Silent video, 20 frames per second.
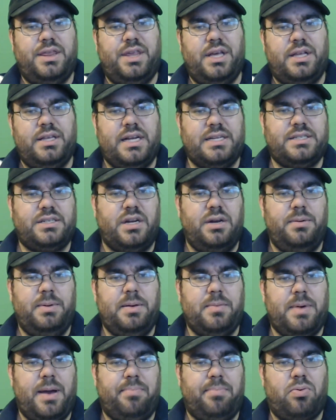think that's going to
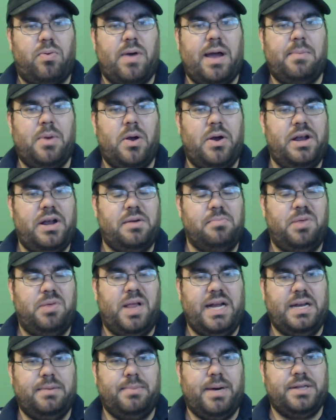be my primary
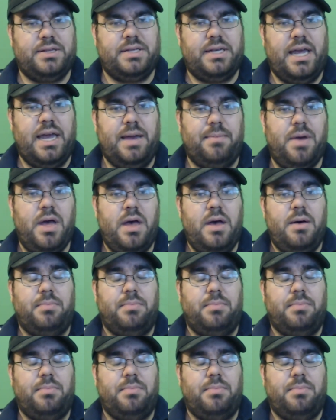complaint about the game.